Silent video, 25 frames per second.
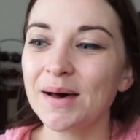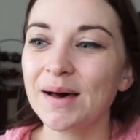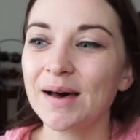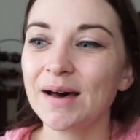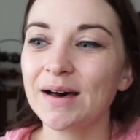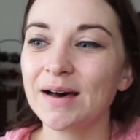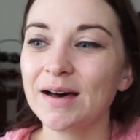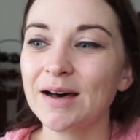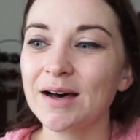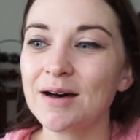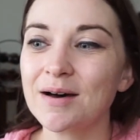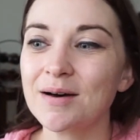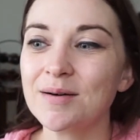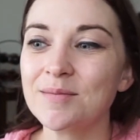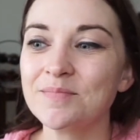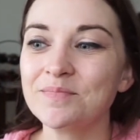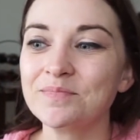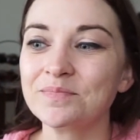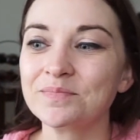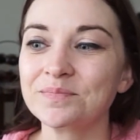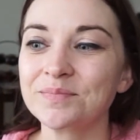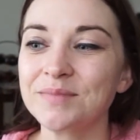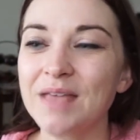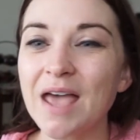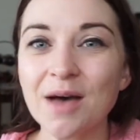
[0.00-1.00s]

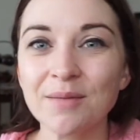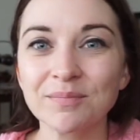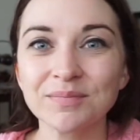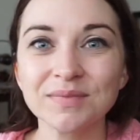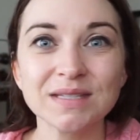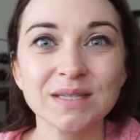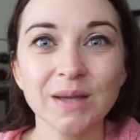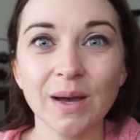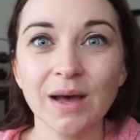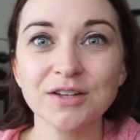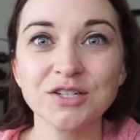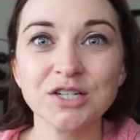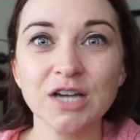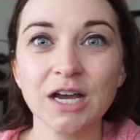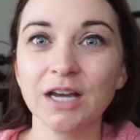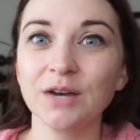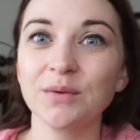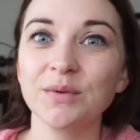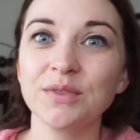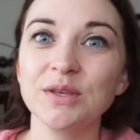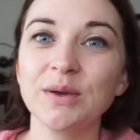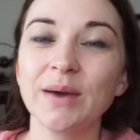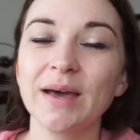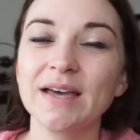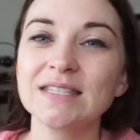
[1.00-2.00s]
yeah, so I'll check in
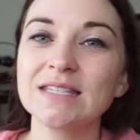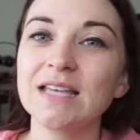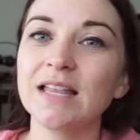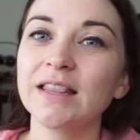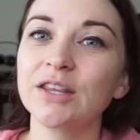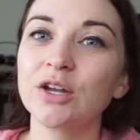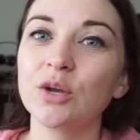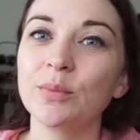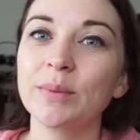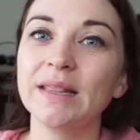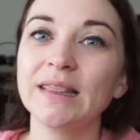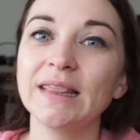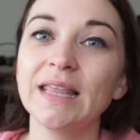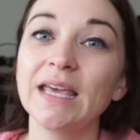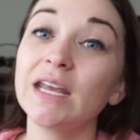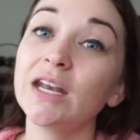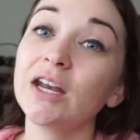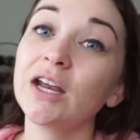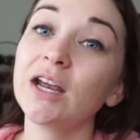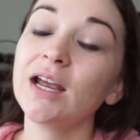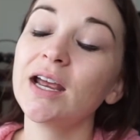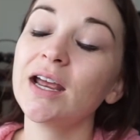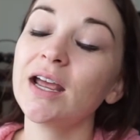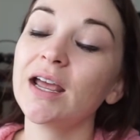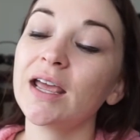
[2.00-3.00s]
with you guys a little bit
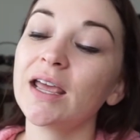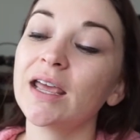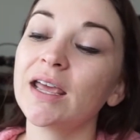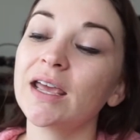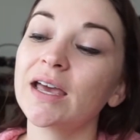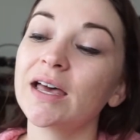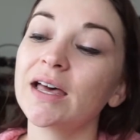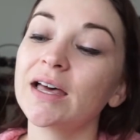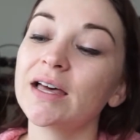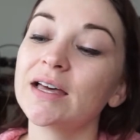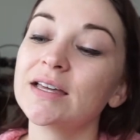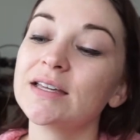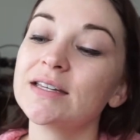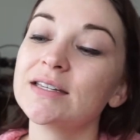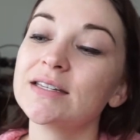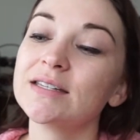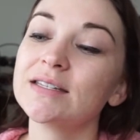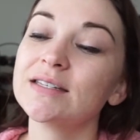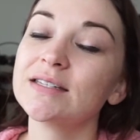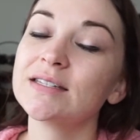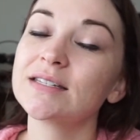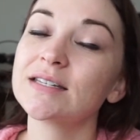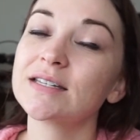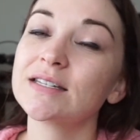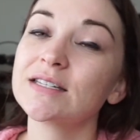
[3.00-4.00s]
later
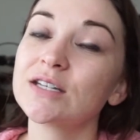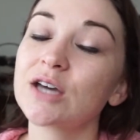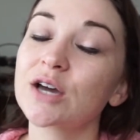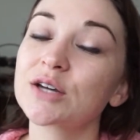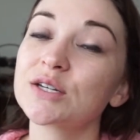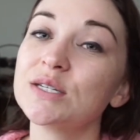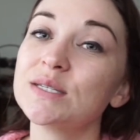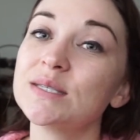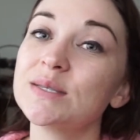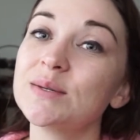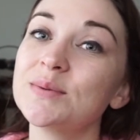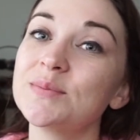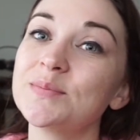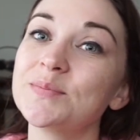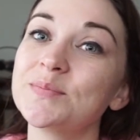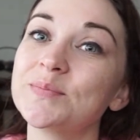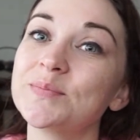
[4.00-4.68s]
and talk to you soon.